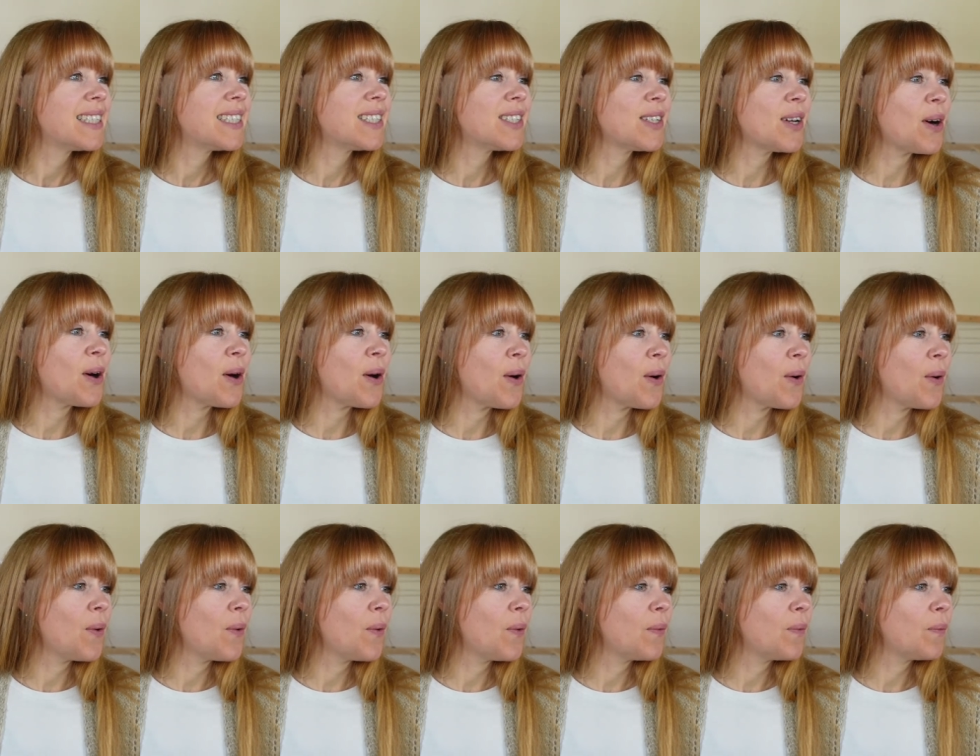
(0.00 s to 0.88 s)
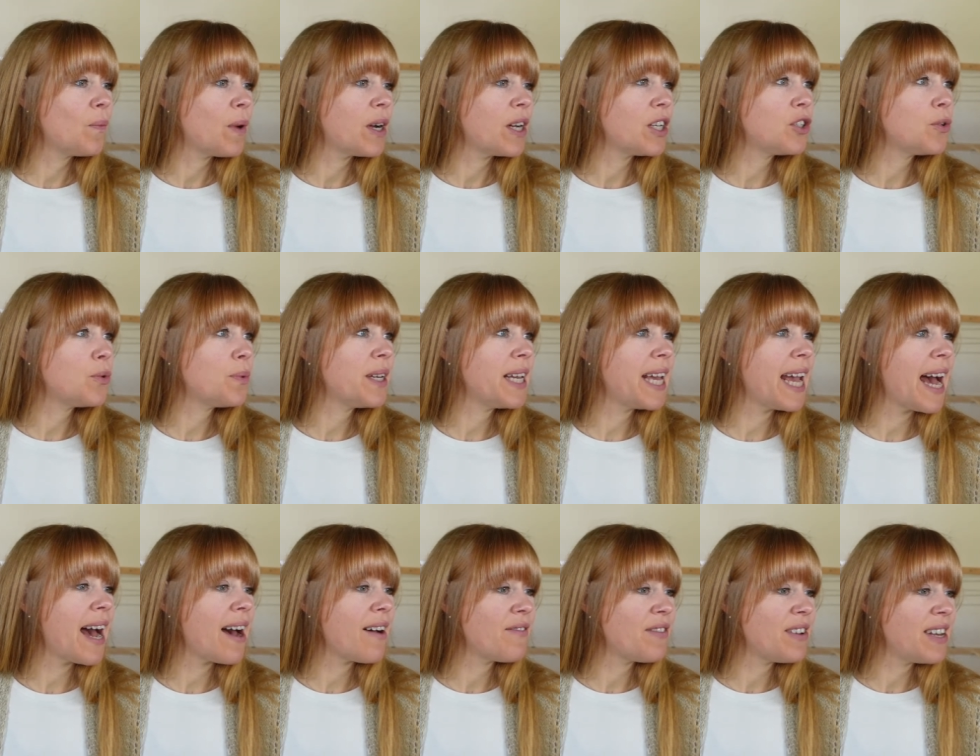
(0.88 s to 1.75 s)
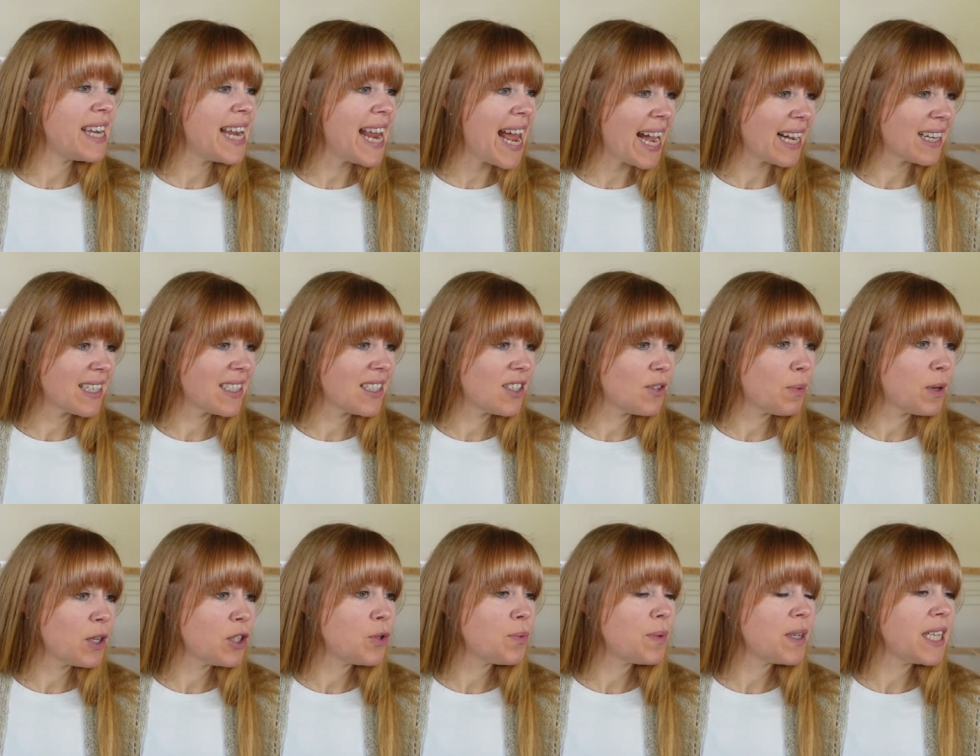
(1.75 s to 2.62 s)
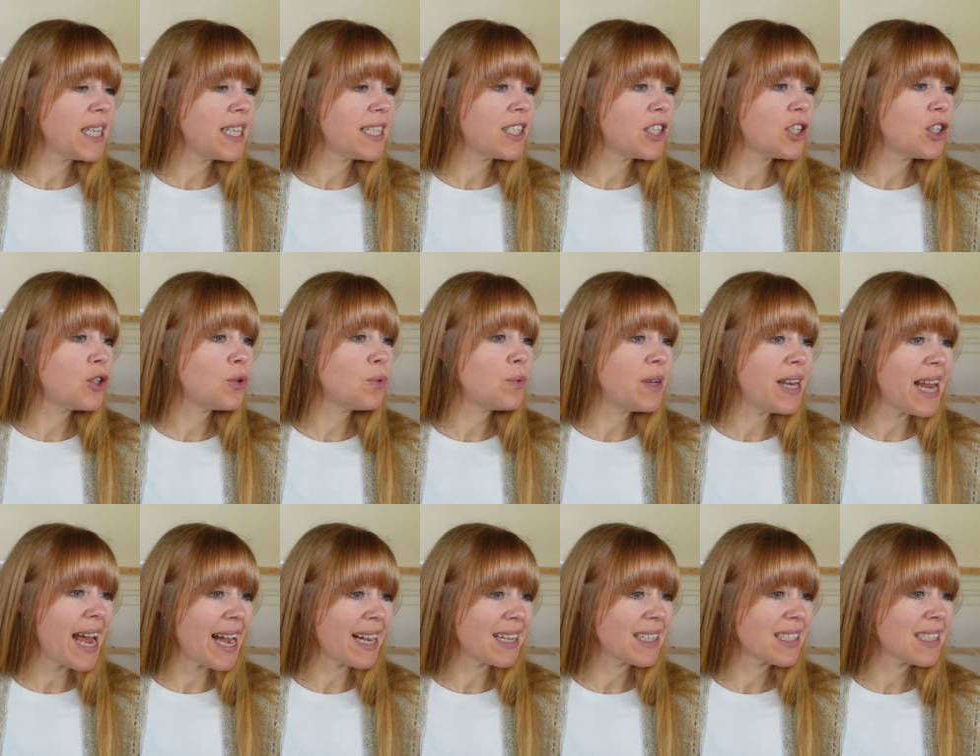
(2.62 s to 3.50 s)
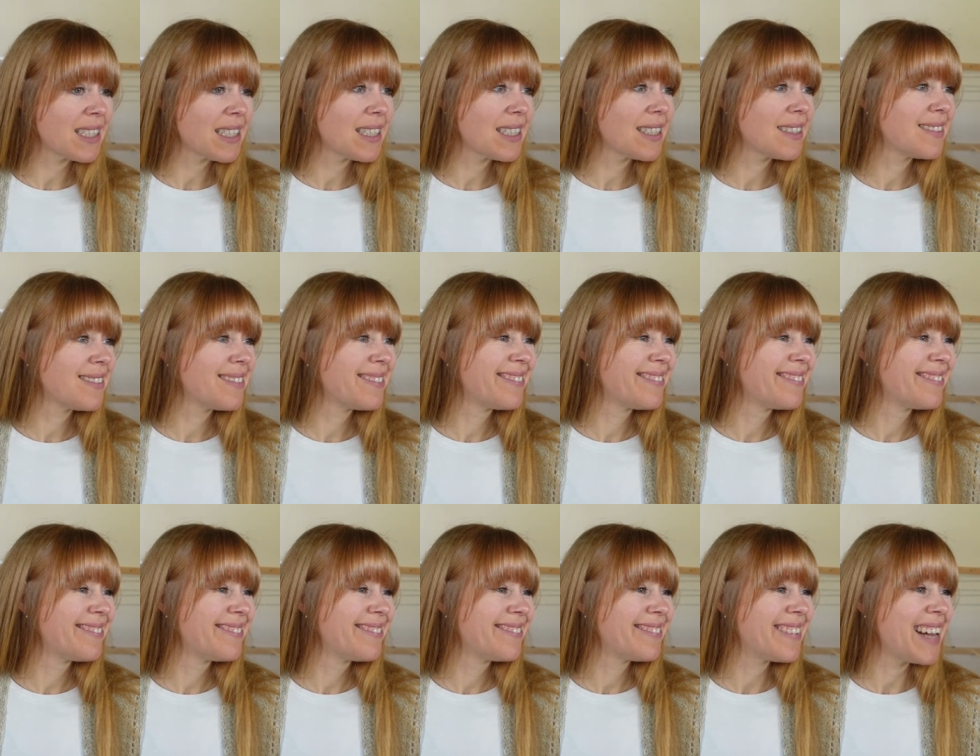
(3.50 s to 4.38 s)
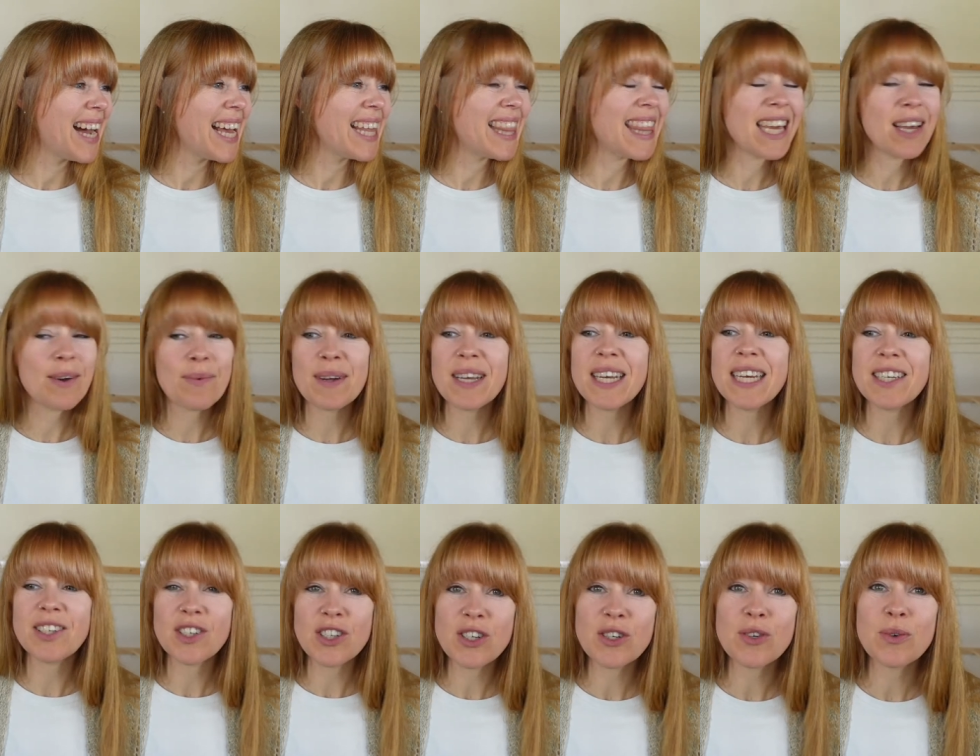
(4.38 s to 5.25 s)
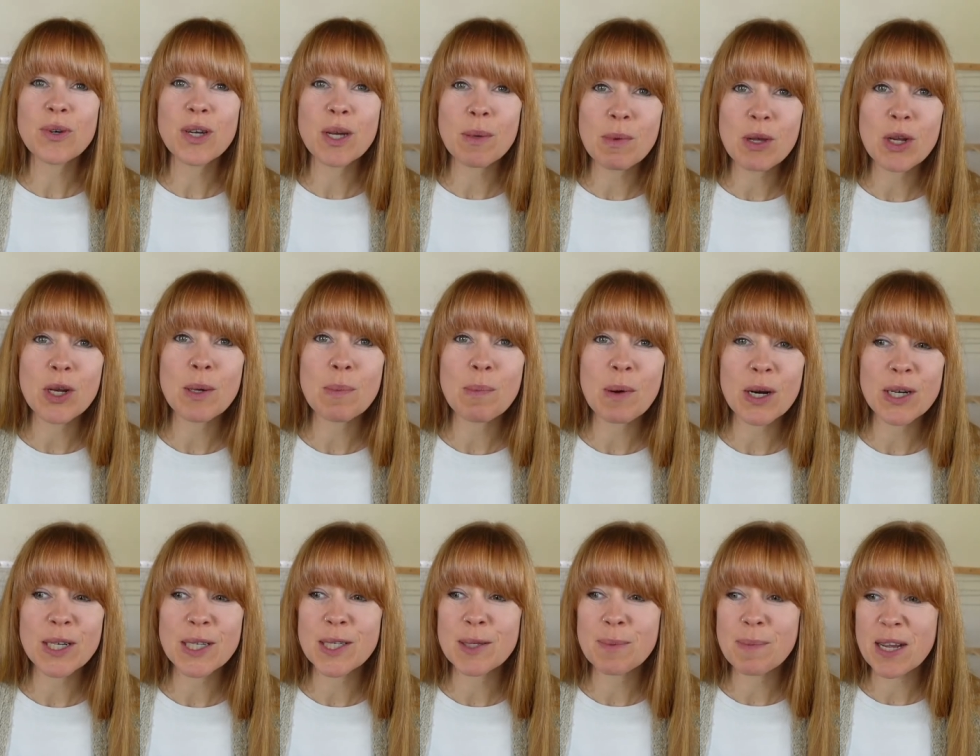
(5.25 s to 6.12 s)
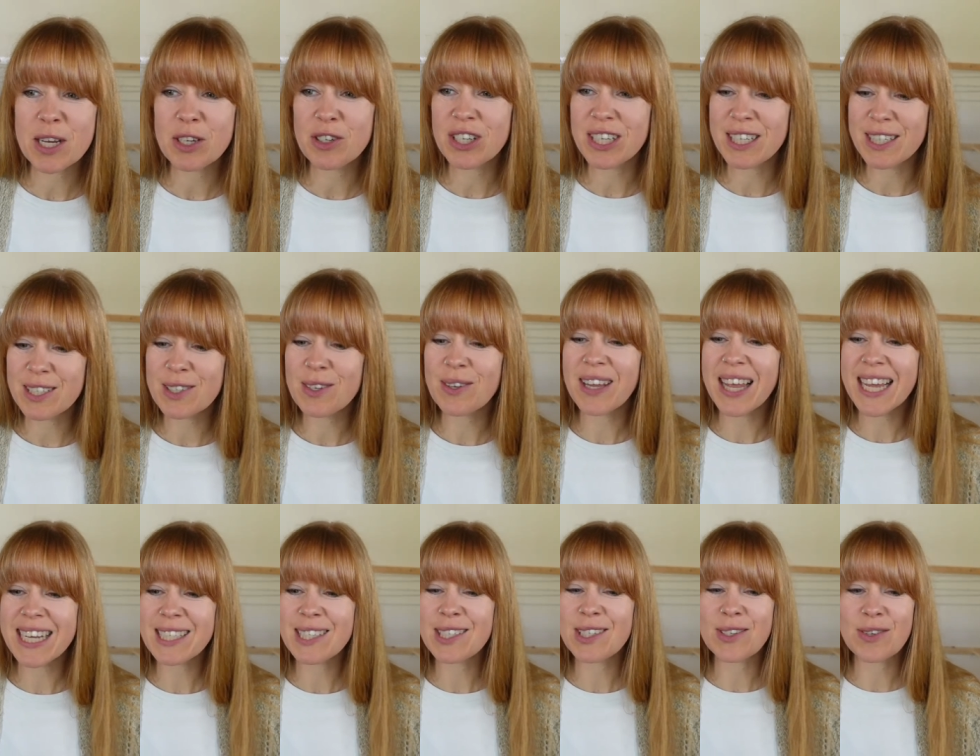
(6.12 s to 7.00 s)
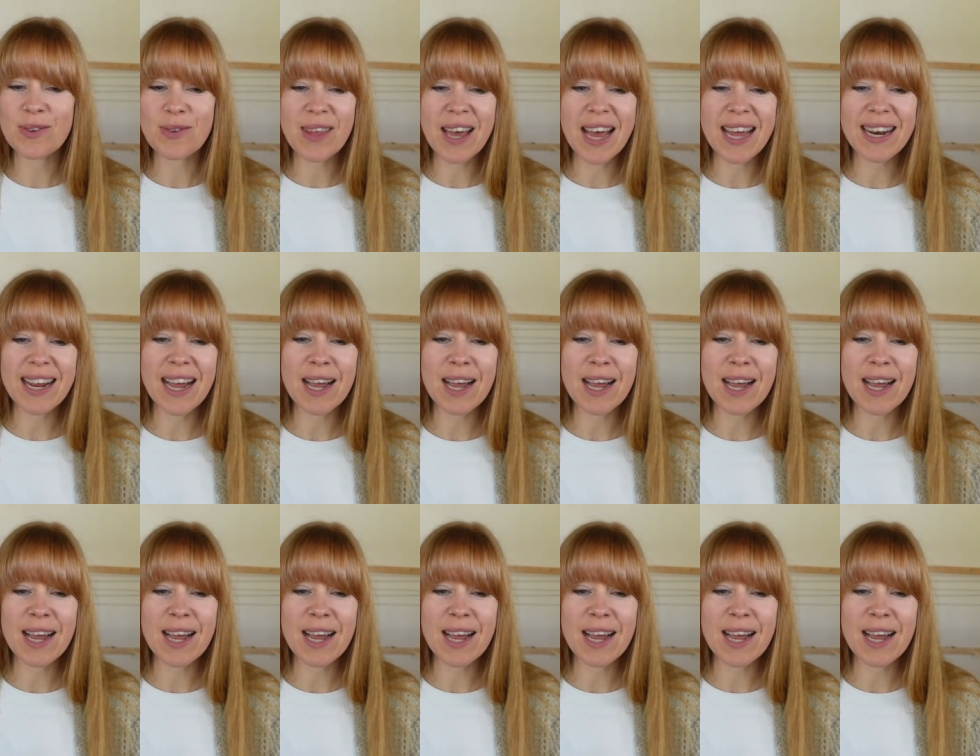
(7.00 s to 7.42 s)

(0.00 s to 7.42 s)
So what do we have next? What do we need to do next? I think we need to do community participation, so let's do that.